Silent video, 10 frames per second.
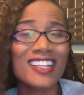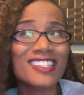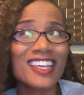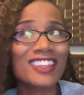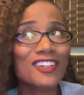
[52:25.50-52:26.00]

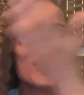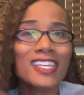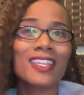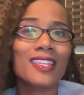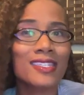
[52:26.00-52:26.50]
It's like, they're
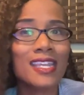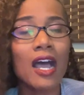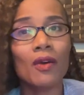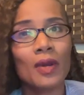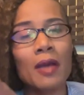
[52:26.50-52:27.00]
seeing this
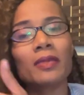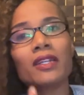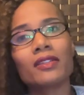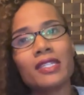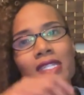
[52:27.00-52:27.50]
now. When I'm
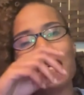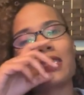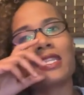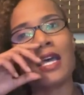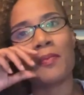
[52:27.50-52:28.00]
literally saying
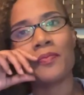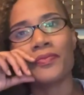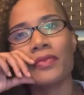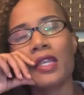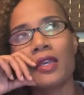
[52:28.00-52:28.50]
to them,
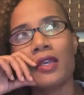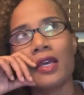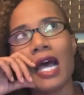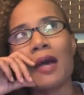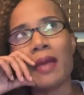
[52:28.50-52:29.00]

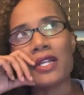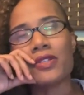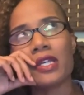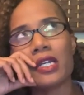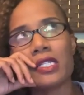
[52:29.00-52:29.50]
I'm
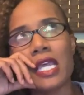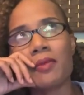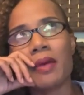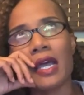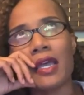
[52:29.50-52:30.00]
actually going to
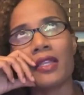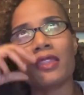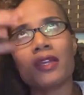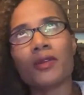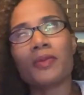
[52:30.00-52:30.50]
take my
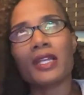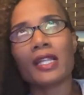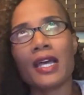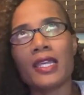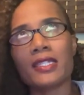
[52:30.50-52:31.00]
therapy
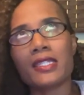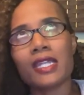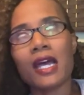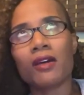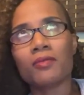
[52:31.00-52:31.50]
clients
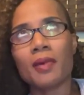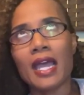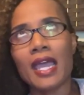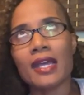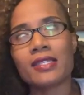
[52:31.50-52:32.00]
down
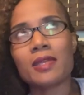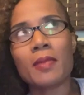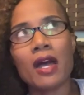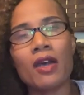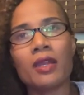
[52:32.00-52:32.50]
by X
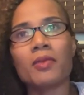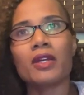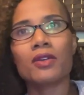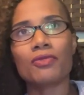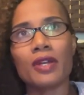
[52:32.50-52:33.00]
amount, and I'm
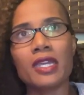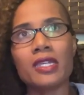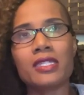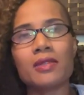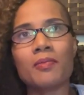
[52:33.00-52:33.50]
going to
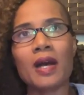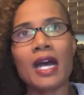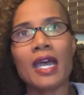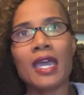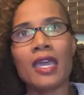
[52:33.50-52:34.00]
raise
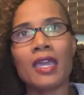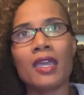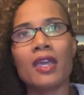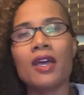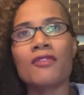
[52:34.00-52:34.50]
my
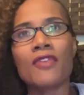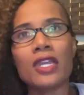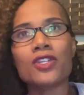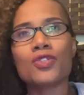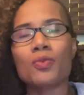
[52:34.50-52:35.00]

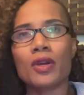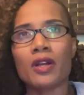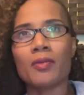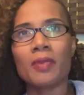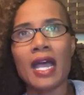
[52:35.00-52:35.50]
fetish
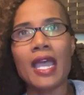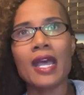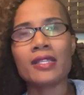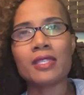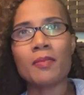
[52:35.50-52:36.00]
work by
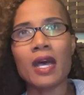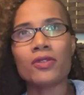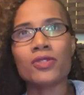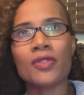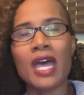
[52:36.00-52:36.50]
X
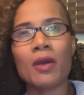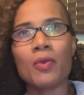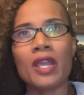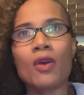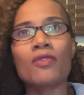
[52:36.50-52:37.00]
amount. So that
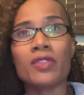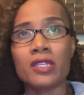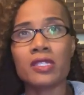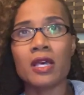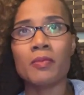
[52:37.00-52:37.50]
way, over
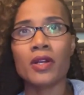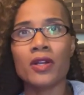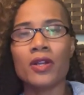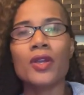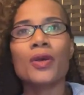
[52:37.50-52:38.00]
the summer,